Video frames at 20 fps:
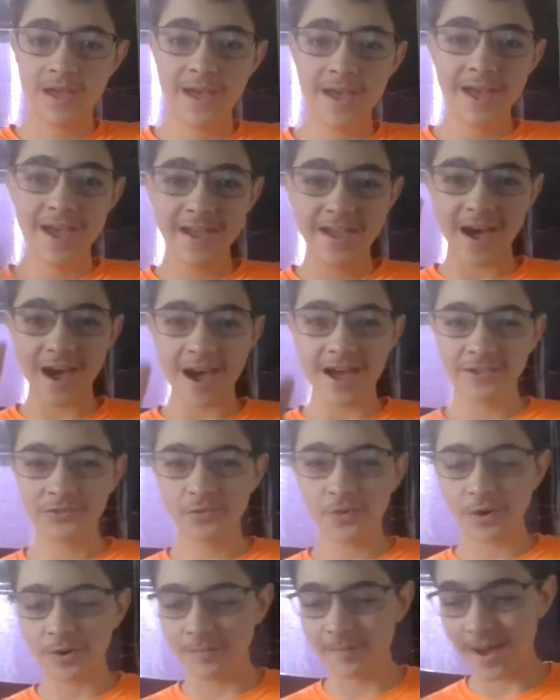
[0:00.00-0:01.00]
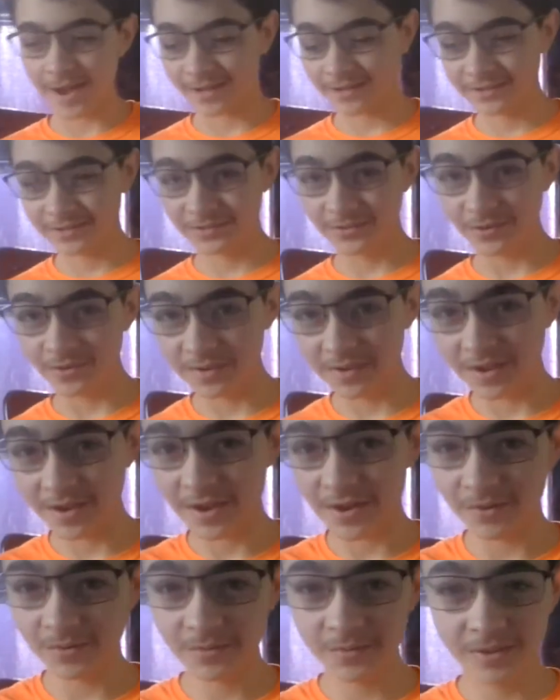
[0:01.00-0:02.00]
Hey guys, welcome back to the
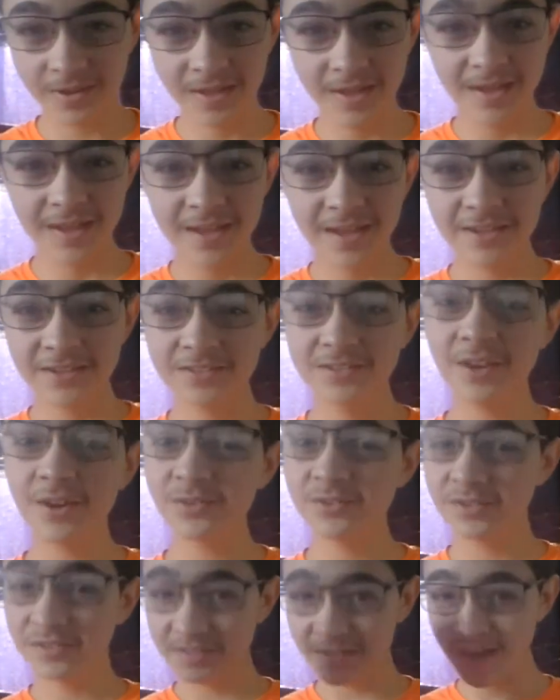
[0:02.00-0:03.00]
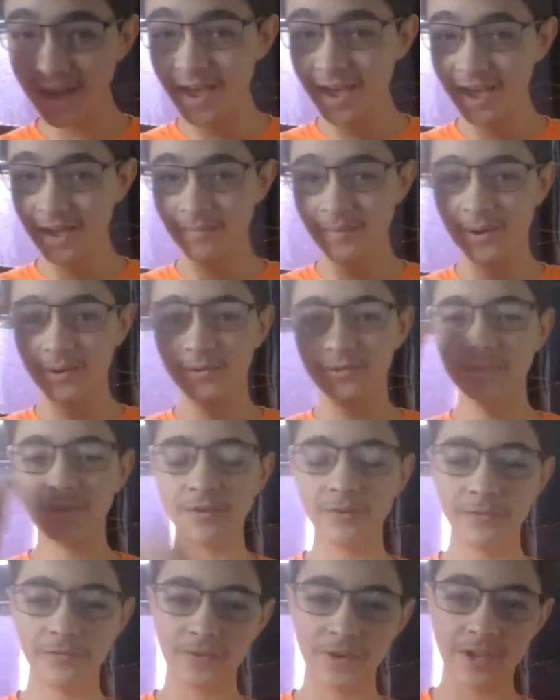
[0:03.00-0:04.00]
studio. So today I'm back with
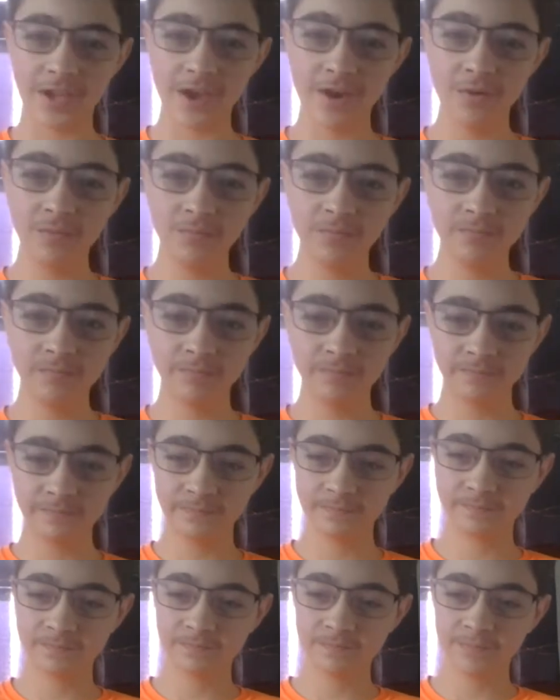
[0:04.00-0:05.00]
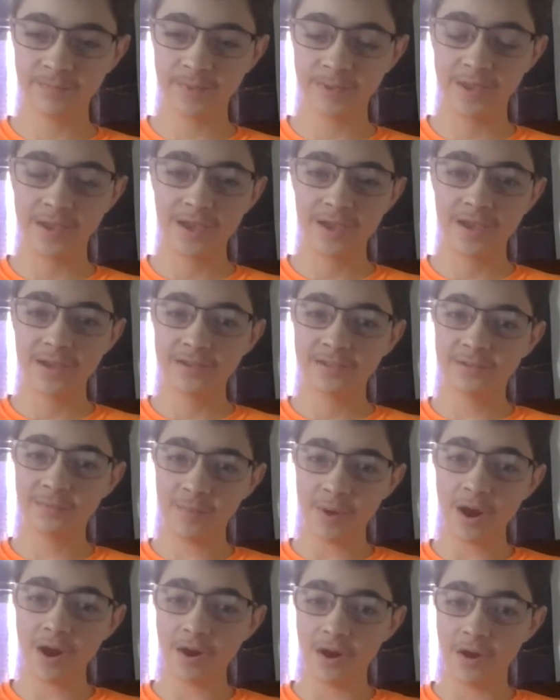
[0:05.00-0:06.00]
another video.
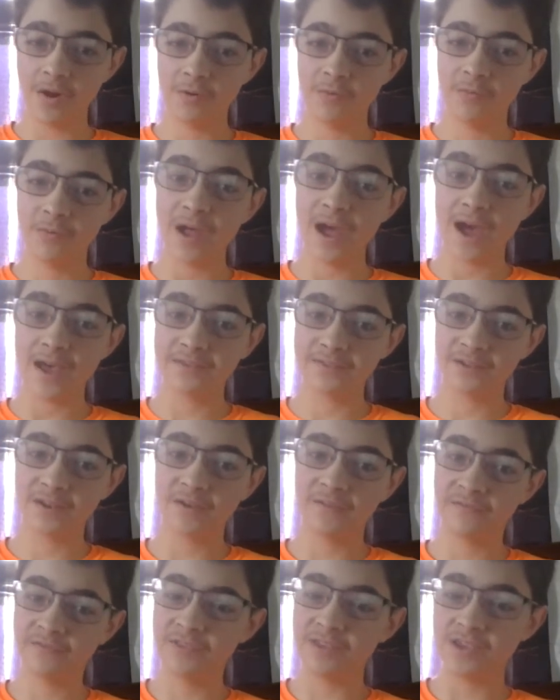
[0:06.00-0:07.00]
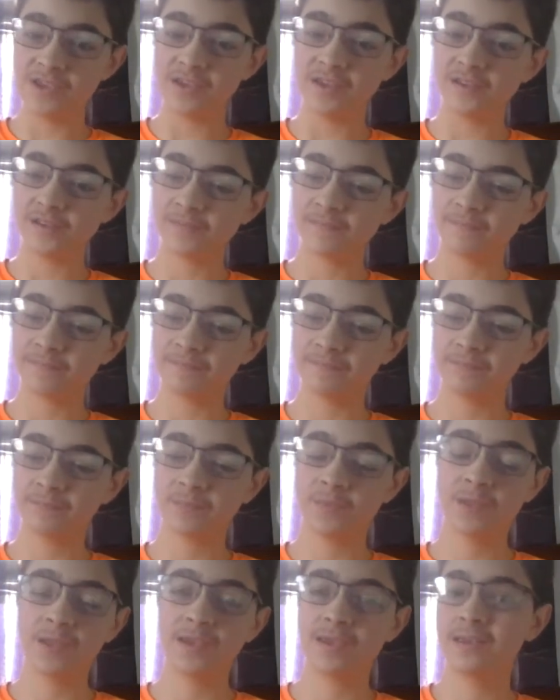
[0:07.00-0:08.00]
Tomorrow, as of the
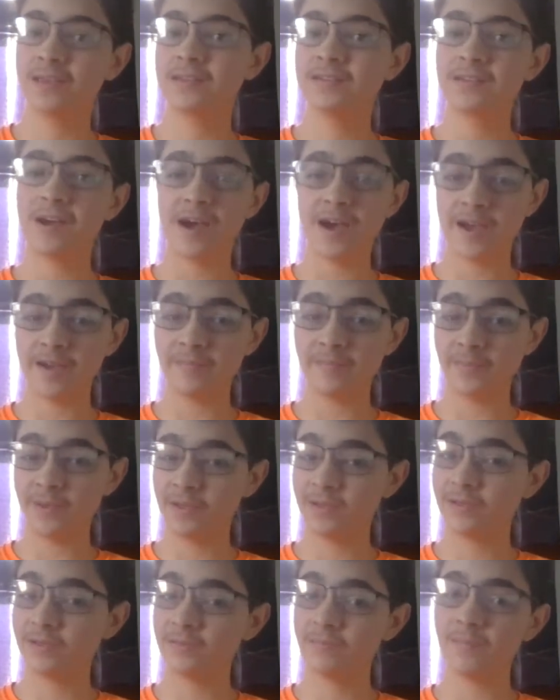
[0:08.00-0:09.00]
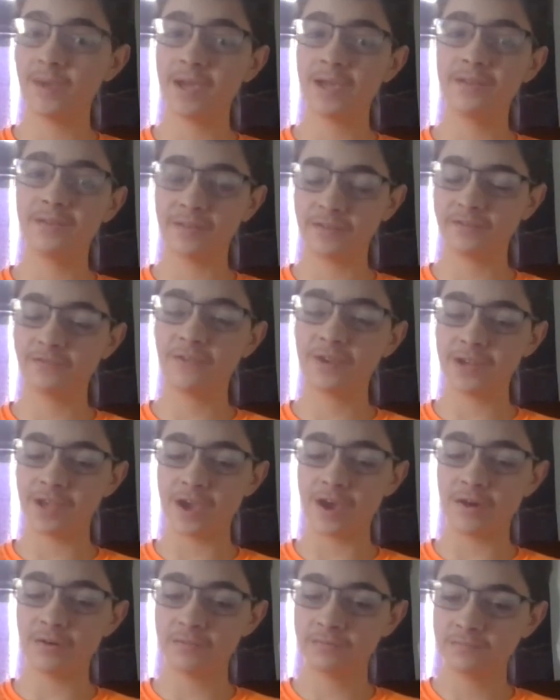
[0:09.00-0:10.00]
time making this
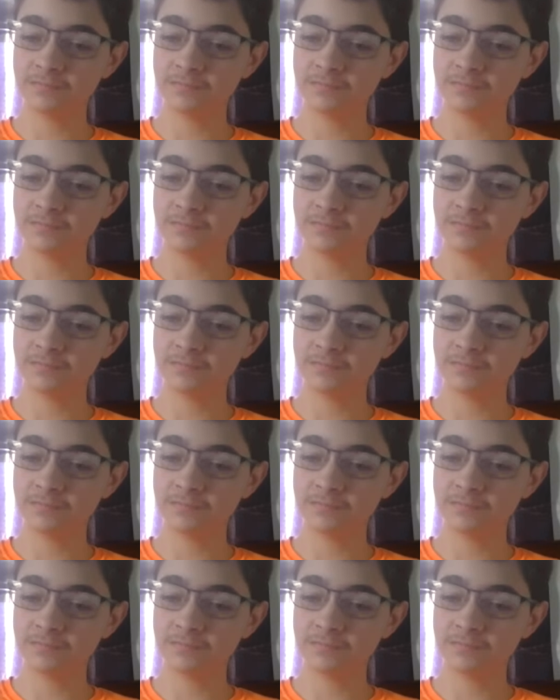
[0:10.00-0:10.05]
video,